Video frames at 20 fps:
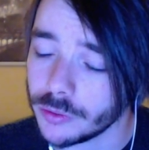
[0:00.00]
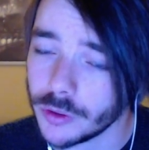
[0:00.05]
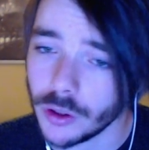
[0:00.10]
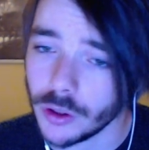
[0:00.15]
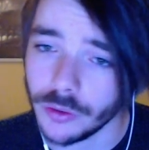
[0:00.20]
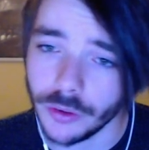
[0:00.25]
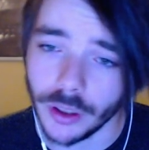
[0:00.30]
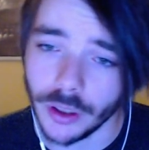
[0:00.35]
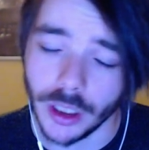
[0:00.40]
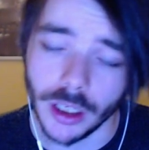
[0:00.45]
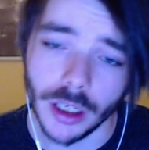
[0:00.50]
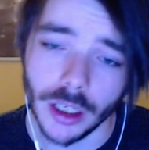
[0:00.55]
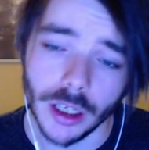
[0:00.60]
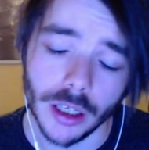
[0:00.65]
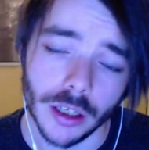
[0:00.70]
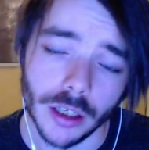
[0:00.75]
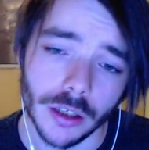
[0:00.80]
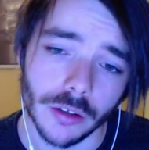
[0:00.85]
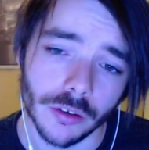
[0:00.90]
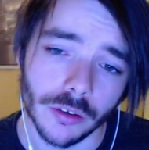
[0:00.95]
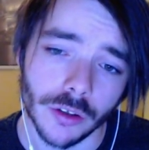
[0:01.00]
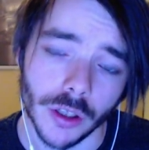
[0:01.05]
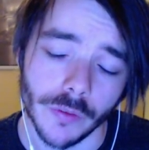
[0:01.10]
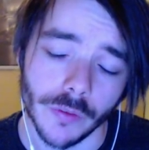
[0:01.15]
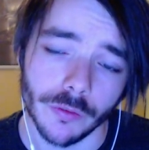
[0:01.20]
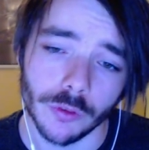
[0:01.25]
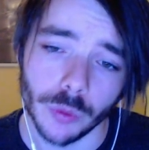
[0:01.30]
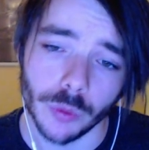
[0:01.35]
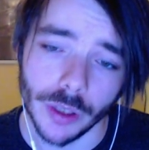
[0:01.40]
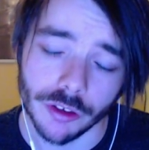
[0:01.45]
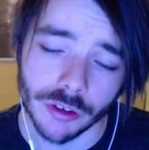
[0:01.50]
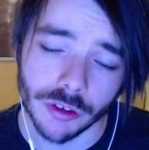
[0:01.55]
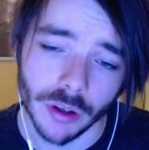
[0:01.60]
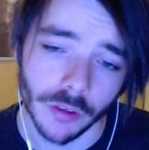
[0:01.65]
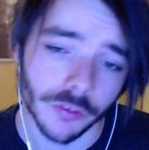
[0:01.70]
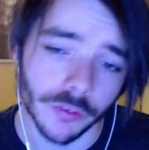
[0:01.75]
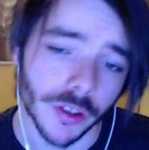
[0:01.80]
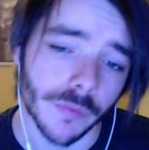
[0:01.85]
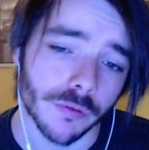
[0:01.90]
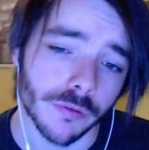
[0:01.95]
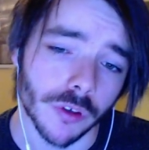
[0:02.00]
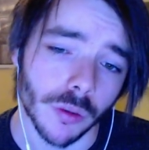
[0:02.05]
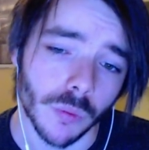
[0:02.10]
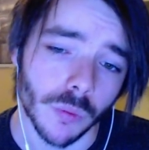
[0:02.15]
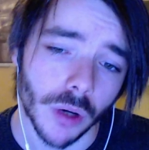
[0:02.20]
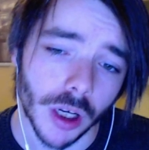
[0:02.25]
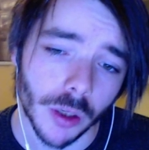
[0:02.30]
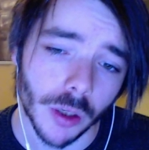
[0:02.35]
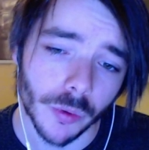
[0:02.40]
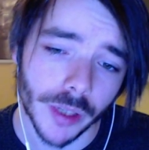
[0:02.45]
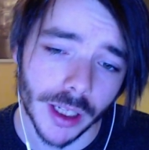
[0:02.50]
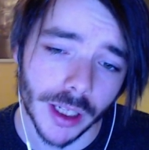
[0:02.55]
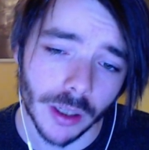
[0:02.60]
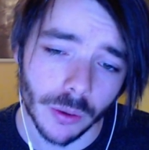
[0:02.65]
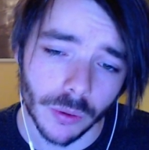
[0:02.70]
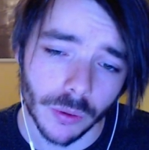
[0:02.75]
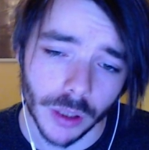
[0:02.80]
kind of Twitch content for a while now.